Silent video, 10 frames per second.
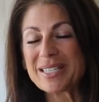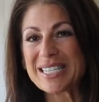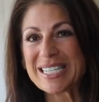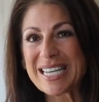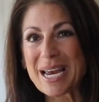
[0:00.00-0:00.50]
the
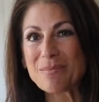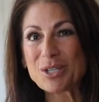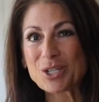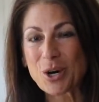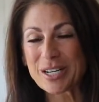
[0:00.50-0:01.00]
same
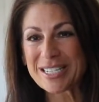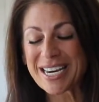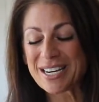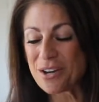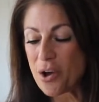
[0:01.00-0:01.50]
start
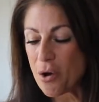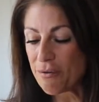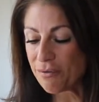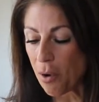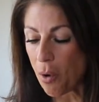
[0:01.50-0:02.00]
date
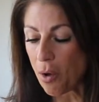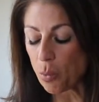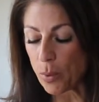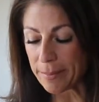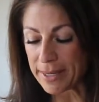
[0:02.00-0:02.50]
for all
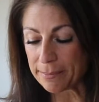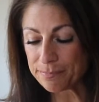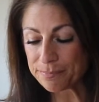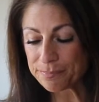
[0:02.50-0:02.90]
women.